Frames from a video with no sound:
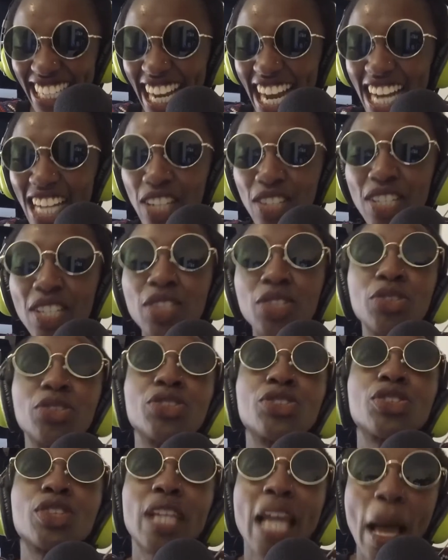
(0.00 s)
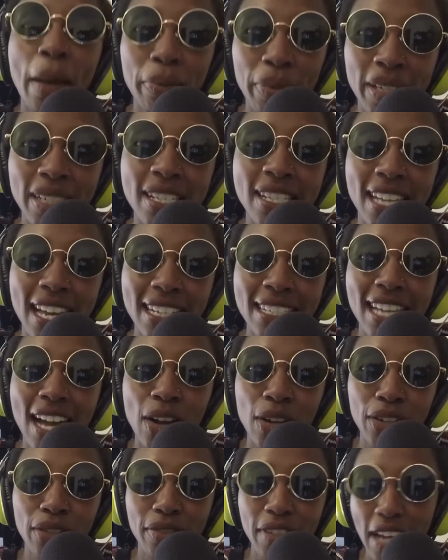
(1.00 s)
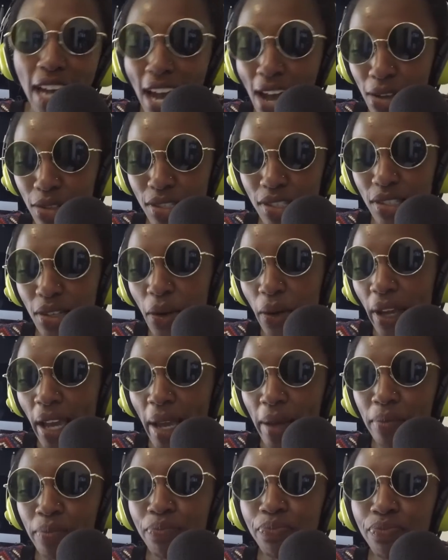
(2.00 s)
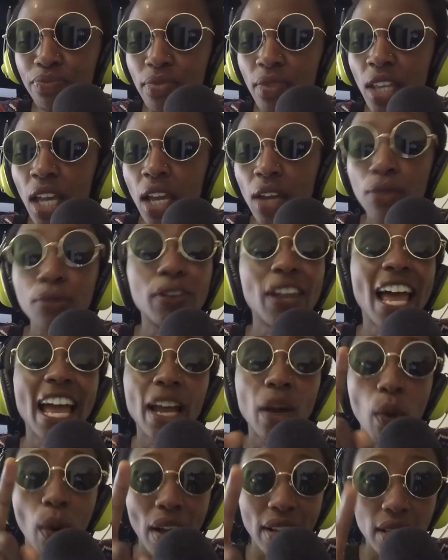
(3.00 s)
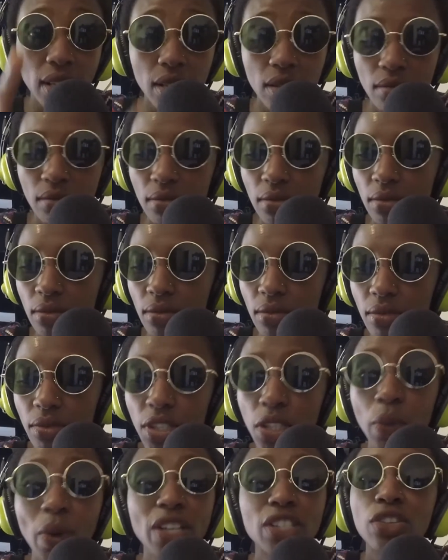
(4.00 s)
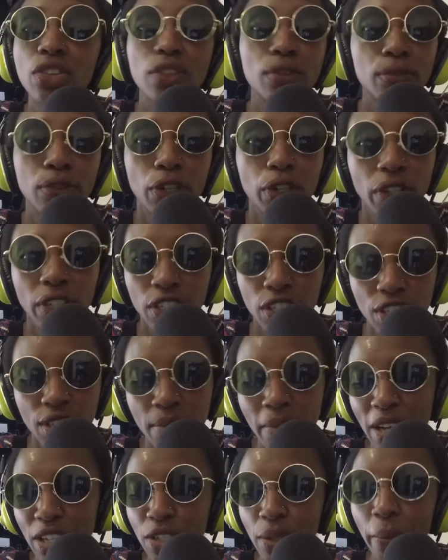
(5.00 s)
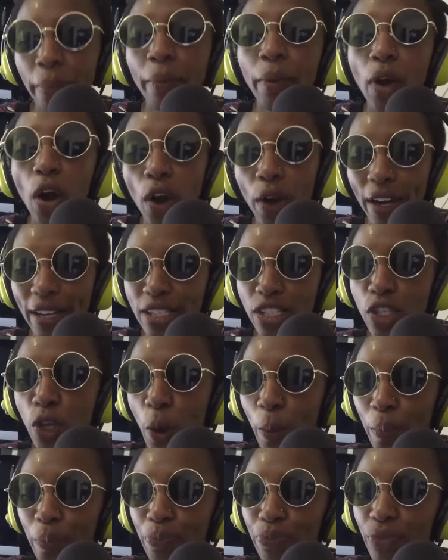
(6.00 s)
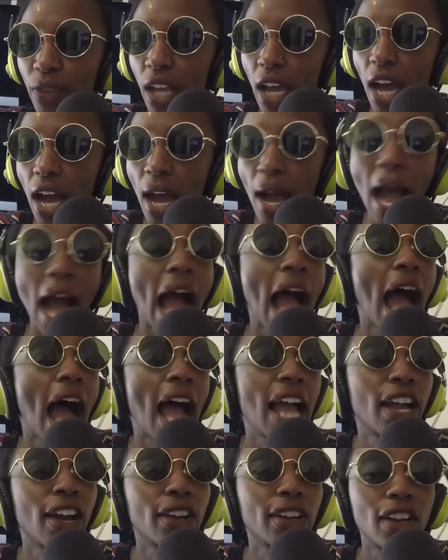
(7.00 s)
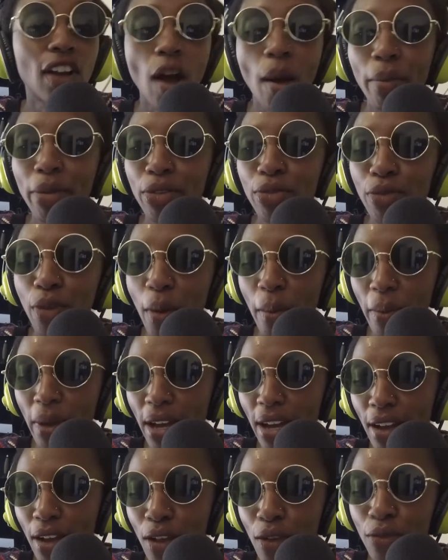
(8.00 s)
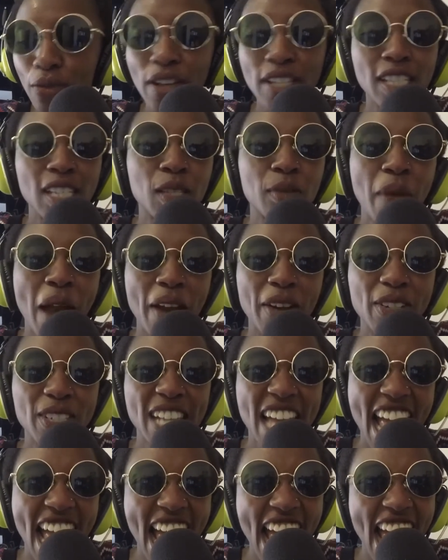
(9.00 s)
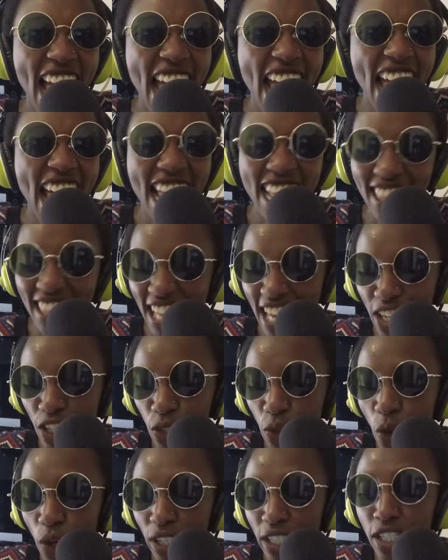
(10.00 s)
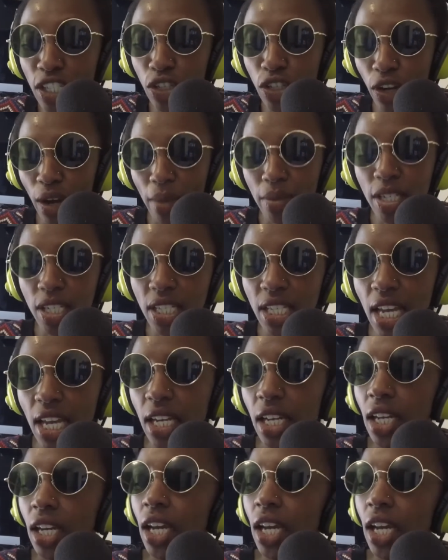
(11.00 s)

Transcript: I use it to slap insects out of the house. Okay, flying ones. The ones on the floor, you can just smash them. All right, so I got a comment from Fuzzy Spirals. Thank you. On Instagram, she said,